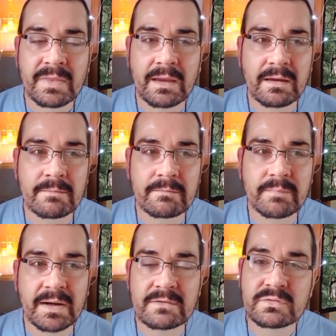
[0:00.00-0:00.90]

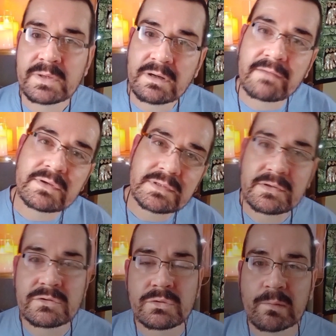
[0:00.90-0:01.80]
But should we dive into the
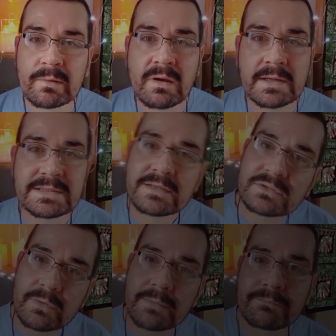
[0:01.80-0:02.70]
tutorial, guys? Let's
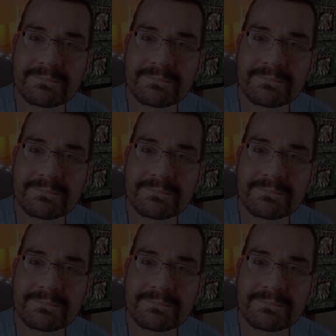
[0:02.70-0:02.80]
do it.